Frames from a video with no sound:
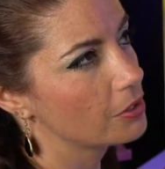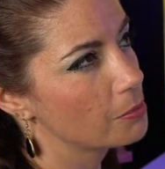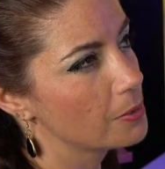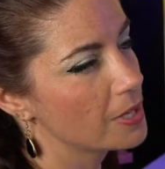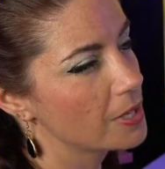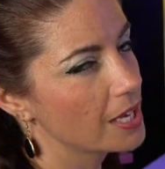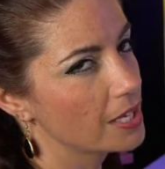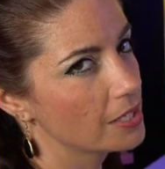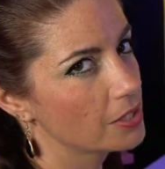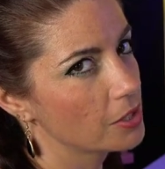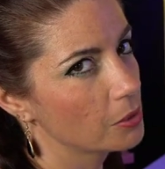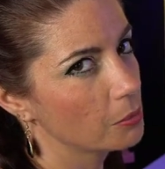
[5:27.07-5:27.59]

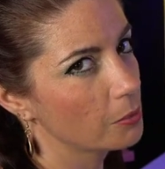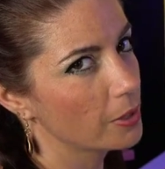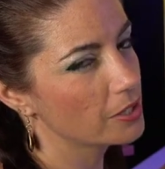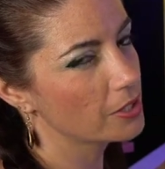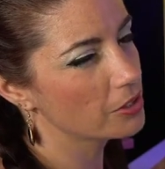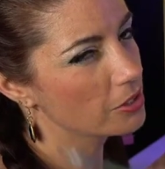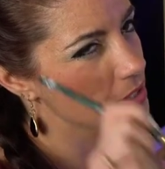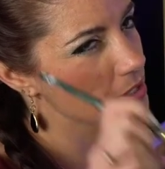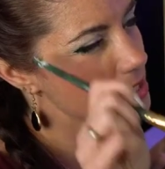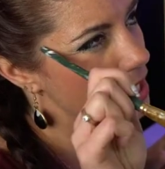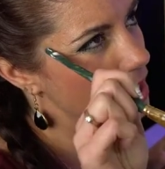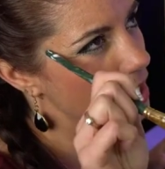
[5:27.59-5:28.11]
begin to
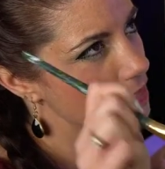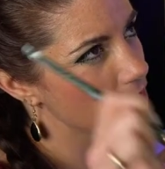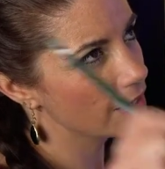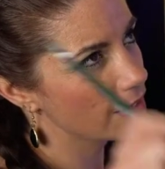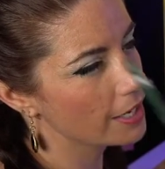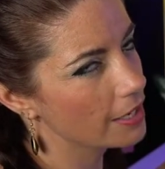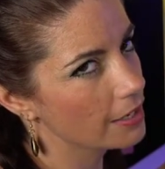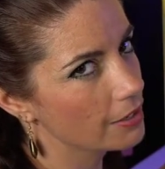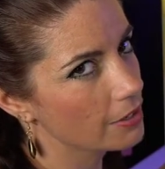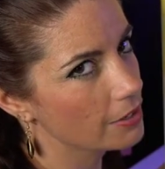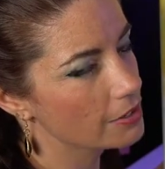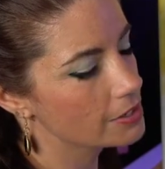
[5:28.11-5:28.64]
wonder, did I
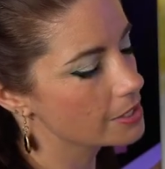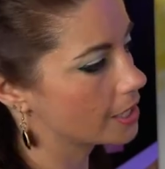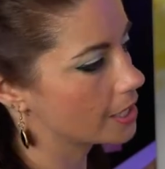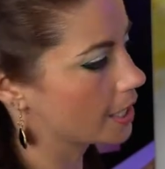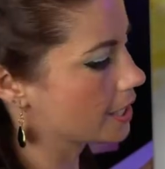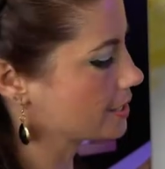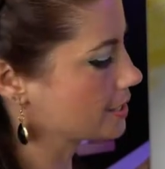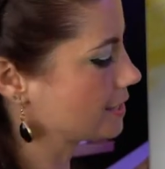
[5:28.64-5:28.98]
think it or did I